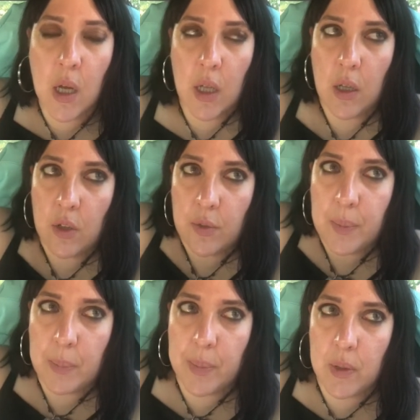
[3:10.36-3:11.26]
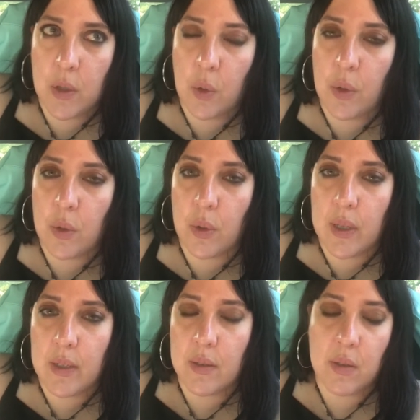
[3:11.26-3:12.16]
A lot of people go through
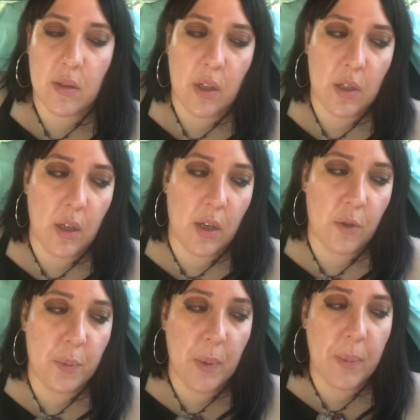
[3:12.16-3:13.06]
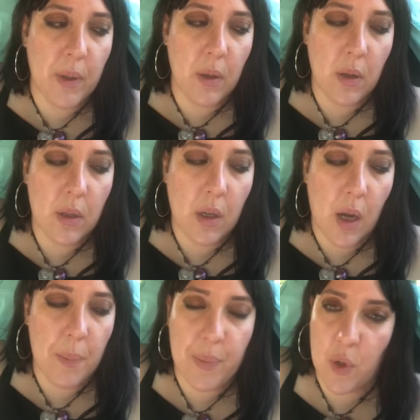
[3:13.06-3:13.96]
this. Not a lot of people
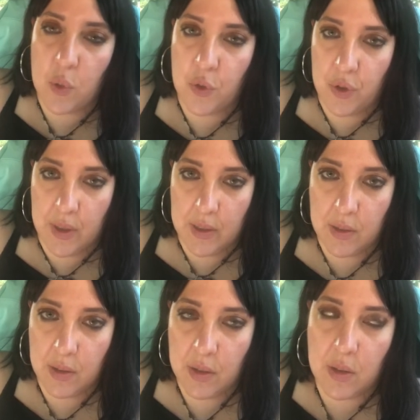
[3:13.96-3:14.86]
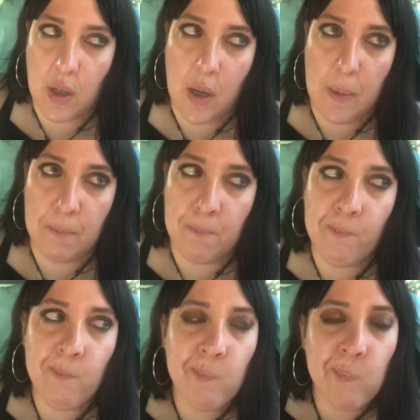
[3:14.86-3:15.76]
approach this,
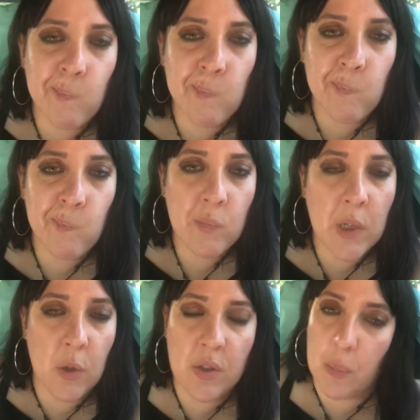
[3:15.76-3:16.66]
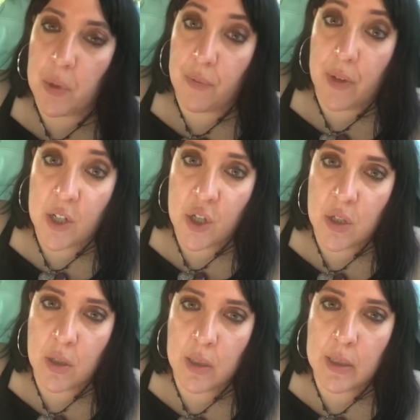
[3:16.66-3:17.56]
I would say,
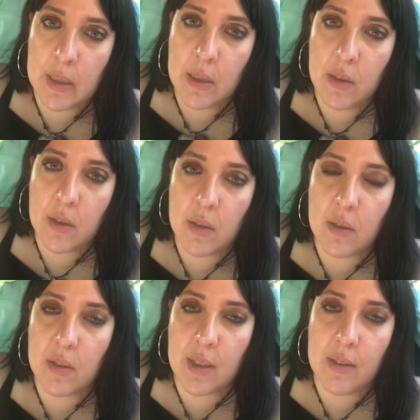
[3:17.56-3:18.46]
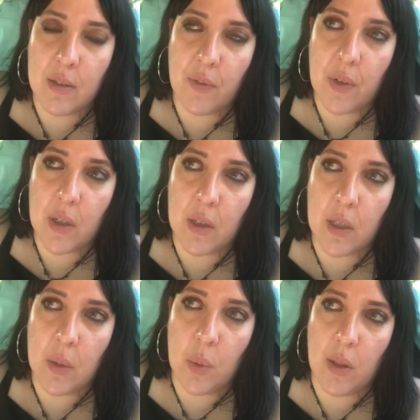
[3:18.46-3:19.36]
professionally,
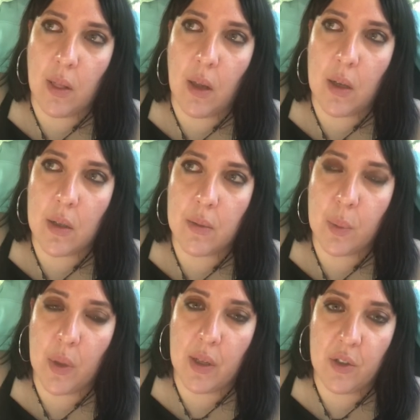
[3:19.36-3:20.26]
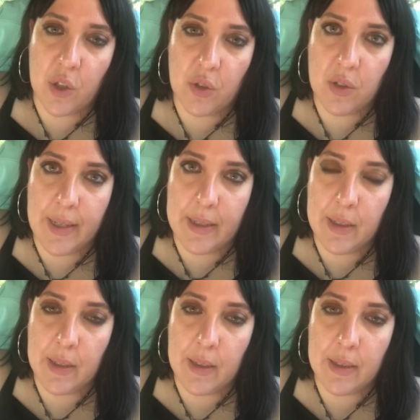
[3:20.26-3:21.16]
scientifically, with love, with
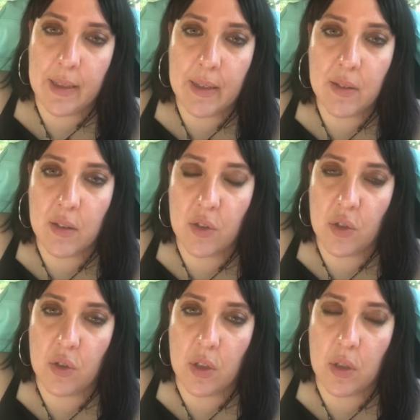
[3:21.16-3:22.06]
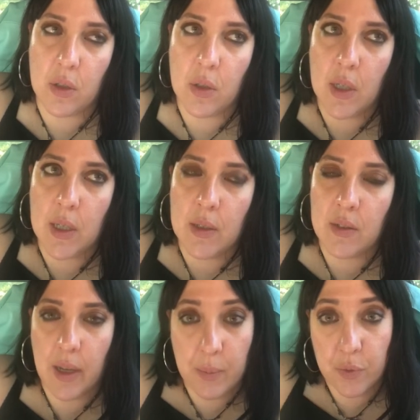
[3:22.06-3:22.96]
understanding that yes, this is a
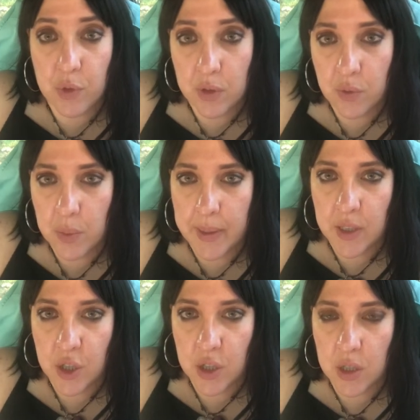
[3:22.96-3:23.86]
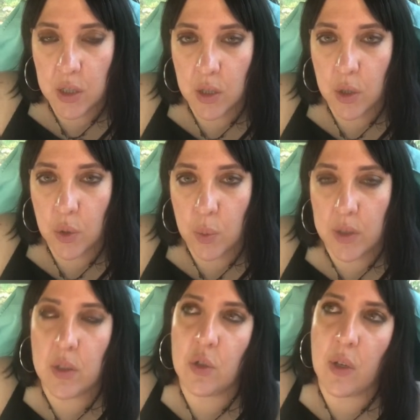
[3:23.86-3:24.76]
time of transformation and you will
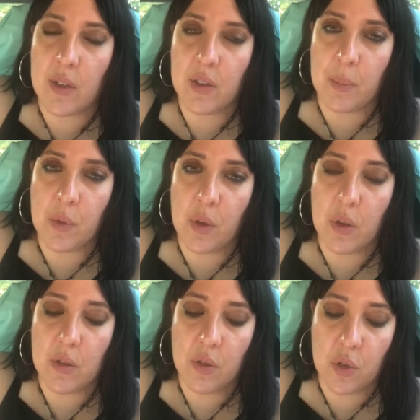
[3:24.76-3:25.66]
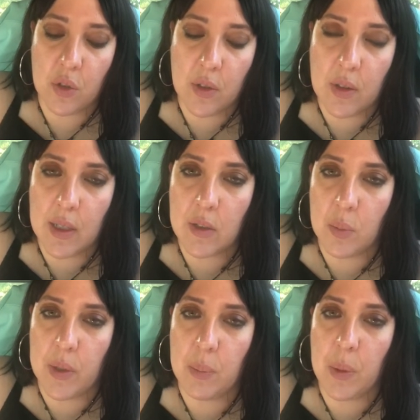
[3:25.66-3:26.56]
need to accept certain things,
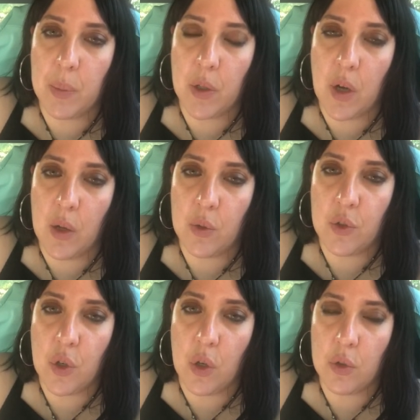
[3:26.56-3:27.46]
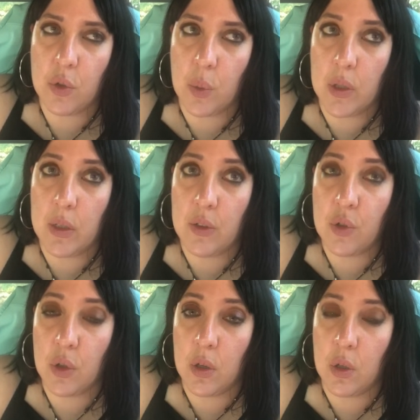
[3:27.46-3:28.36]
but people around you also will need
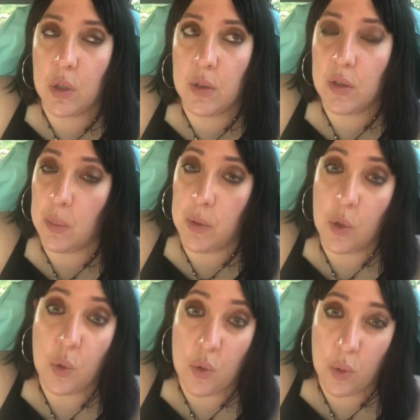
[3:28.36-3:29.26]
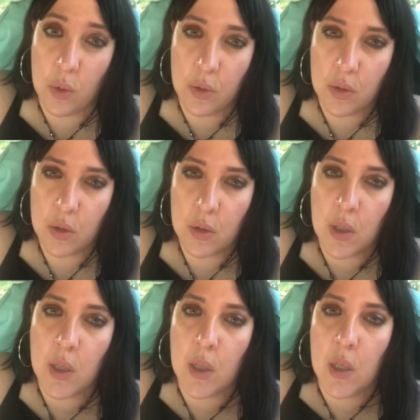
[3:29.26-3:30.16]
to learn some new rules
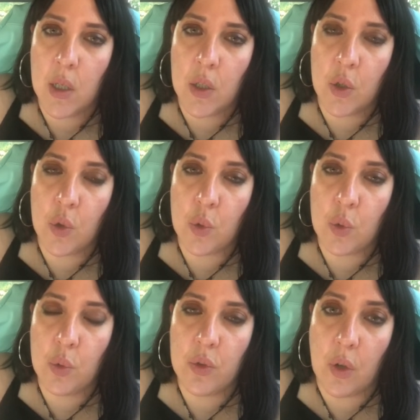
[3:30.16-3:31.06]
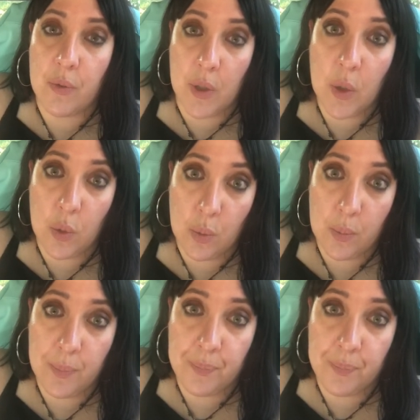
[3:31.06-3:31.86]
of you,